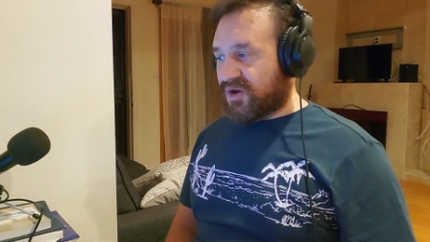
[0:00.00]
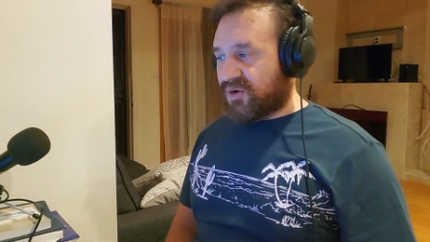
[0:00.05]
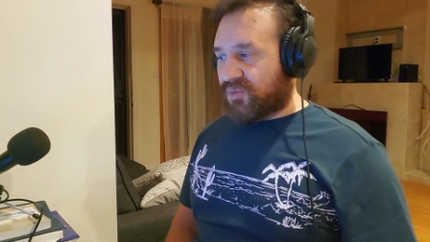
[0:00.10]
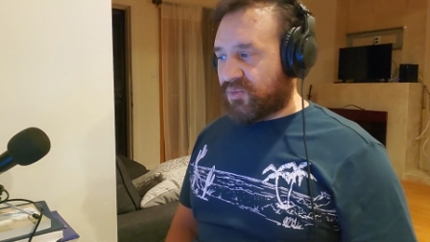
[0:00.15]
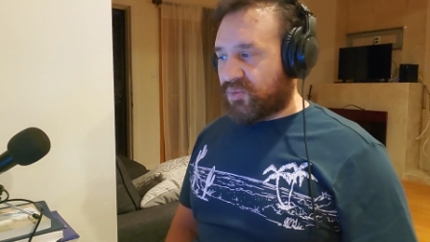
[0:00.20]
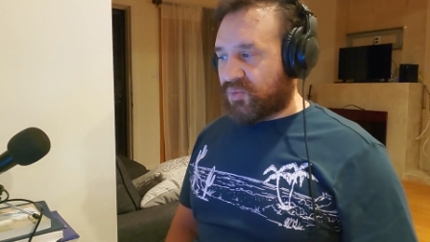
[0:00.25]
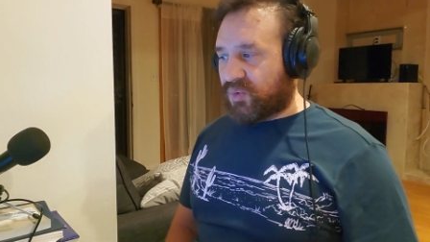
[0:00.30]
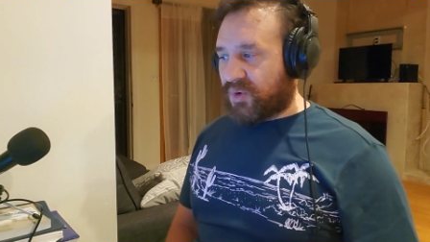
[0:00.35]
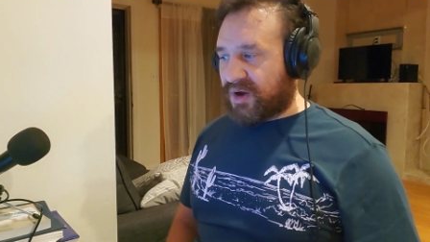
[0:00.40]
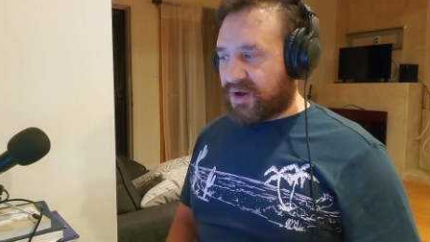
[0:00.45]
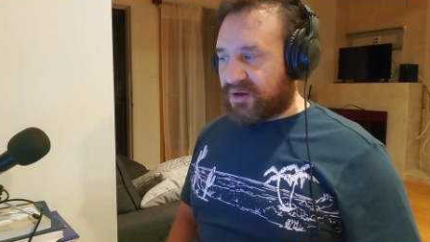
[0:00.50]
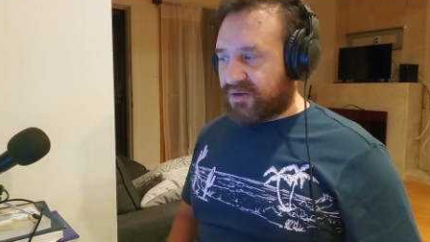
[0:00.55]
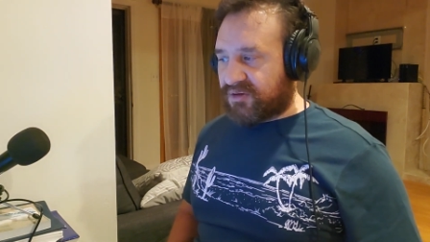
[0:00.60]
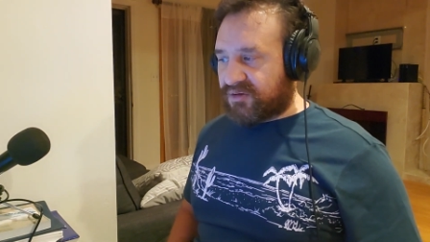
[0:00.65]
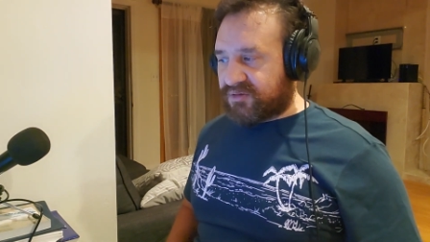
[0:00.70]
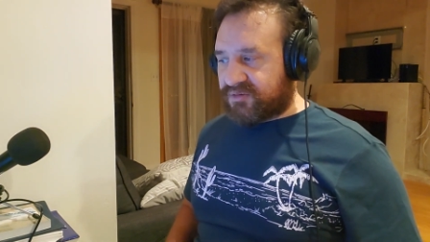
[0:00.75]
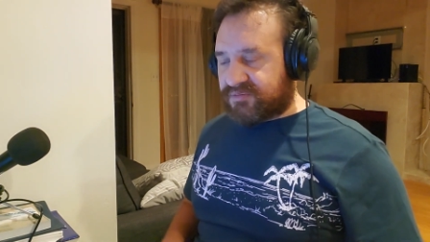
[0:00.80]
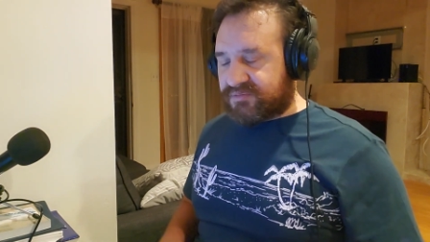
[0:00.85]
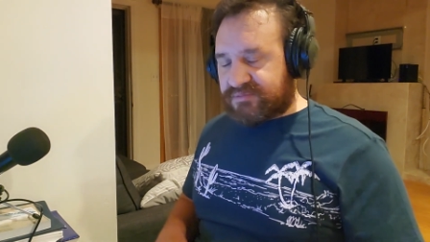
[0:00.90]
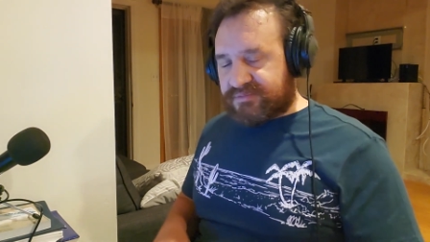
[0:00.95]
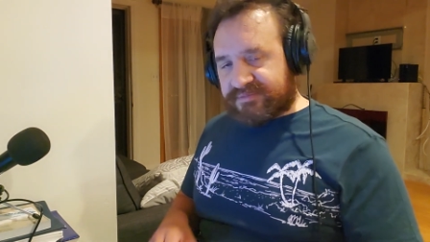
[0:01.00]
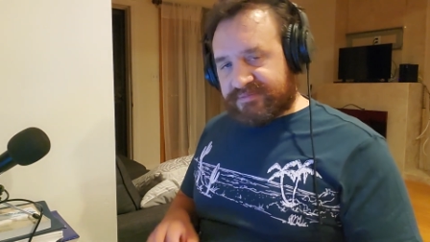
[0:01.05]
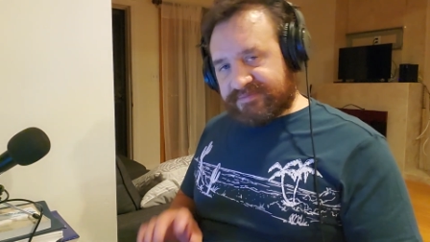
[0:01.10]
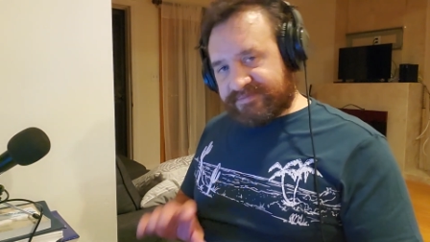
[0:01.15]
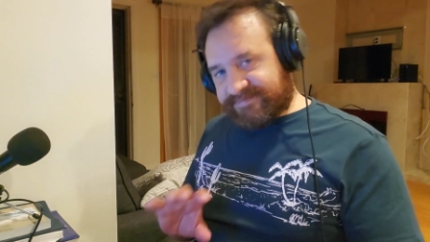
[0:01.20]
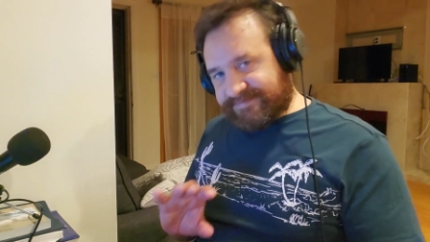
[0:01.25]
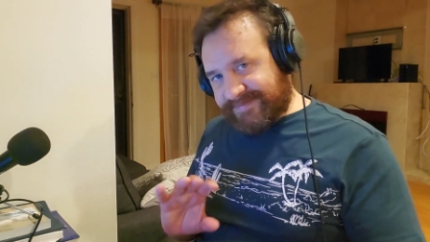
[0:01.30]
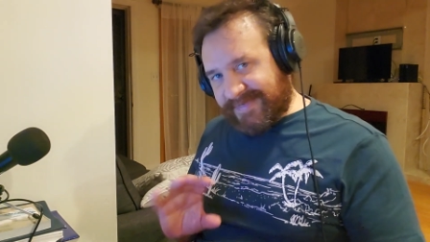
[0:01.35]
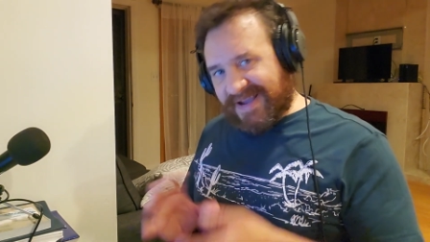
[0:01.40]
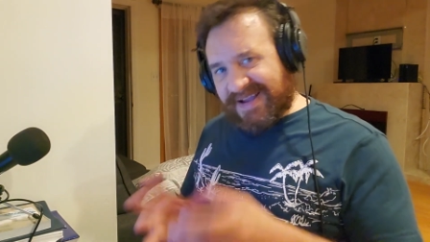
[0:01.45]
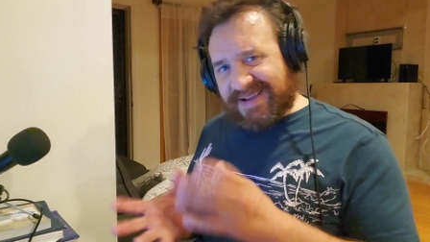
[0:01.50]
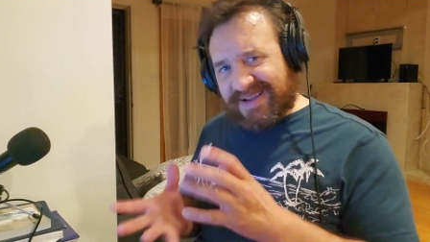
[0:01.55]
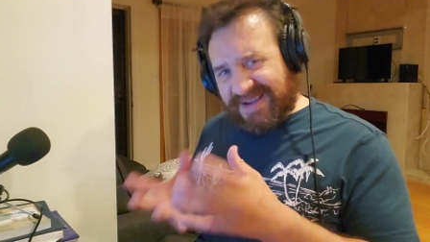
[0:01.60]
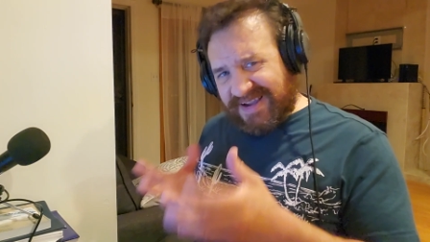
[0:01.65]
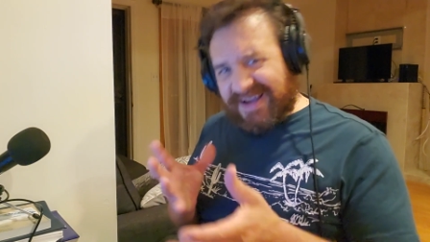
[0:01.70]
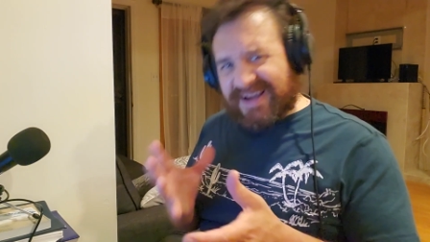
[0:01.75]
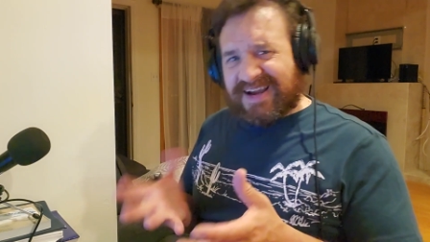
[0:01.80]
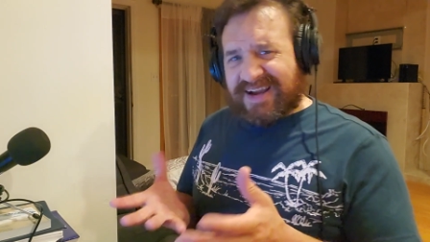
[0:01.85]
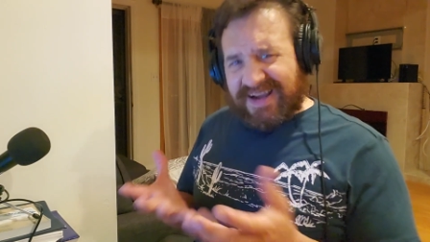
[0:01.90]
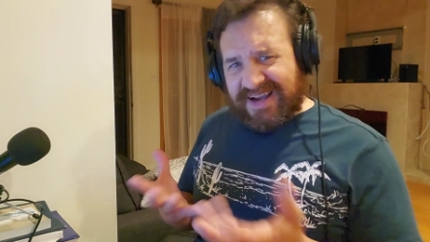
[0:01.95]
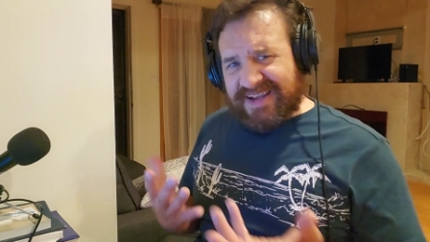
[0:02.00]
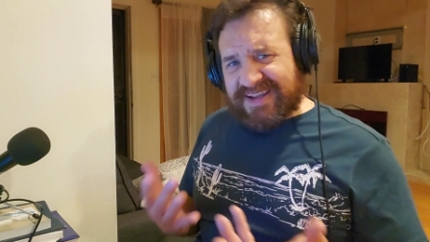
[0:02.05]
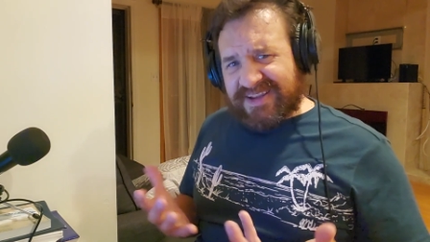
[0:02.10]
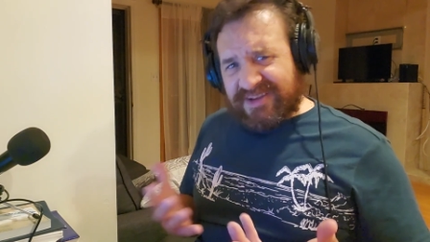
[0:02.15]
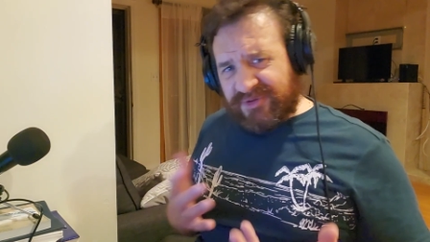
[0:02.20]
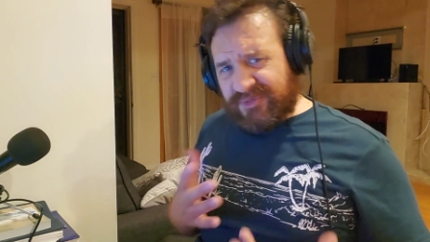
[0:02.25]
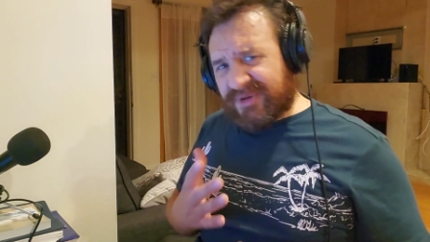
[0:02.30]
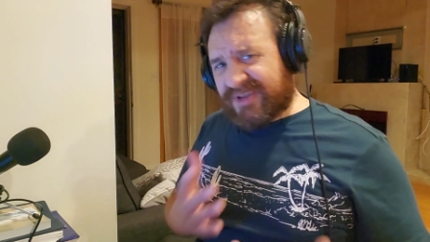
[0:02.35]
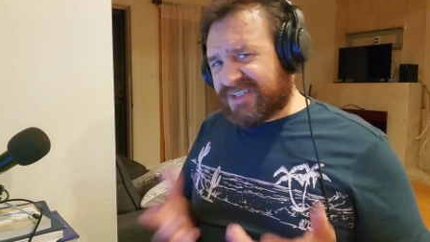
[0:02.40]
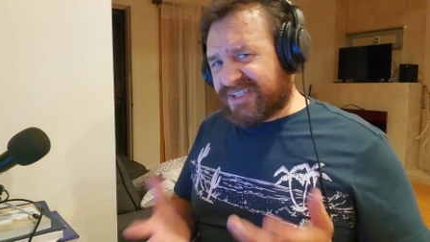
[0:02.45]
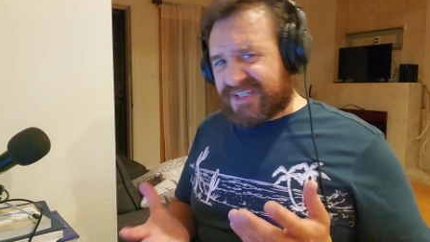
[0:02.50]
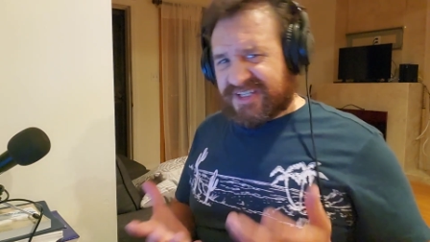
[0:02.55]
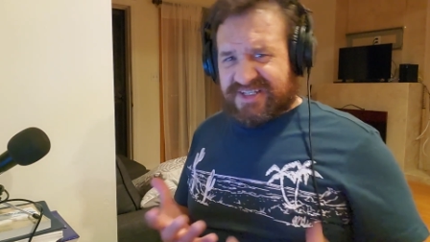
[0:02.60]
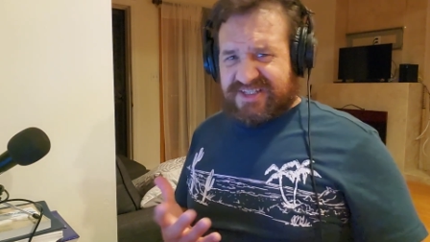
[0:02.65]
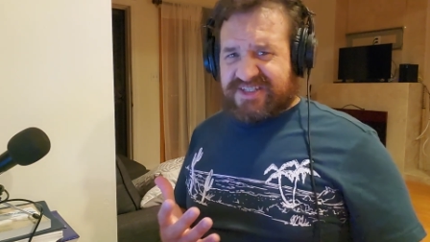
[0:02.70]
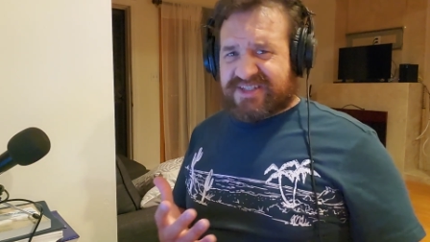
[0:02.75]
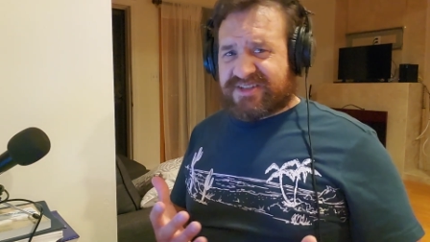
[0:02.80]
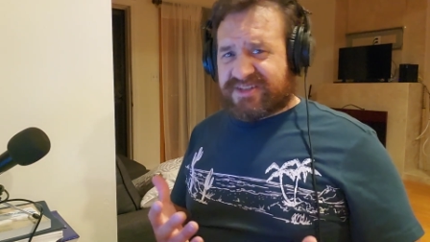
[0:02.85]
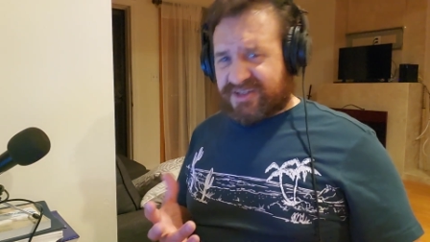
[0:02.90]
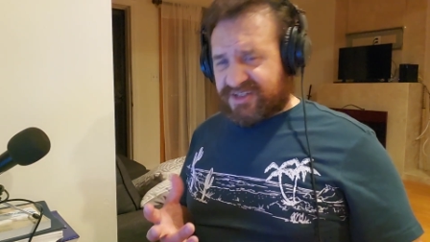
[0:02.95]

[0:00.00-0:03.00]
Well, I agree to this